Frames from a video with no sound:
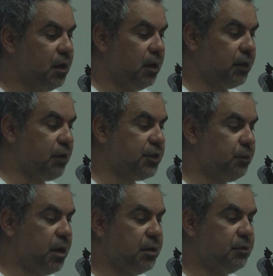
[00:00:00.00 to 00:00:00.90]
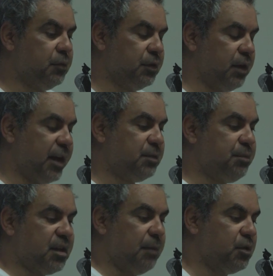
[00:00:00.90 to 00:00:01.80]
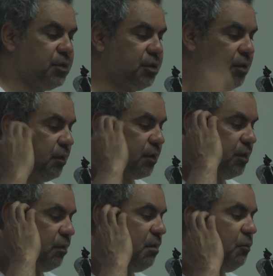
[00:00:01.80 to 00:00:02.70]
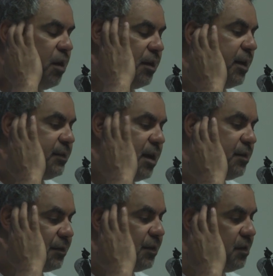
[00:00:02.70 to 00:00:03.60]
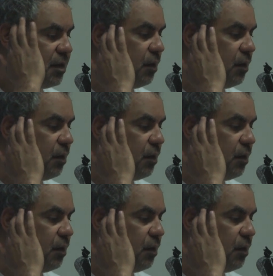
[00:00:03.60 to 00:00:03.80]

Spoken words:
I graduated I had to pick up CQUniversity down in Sydney.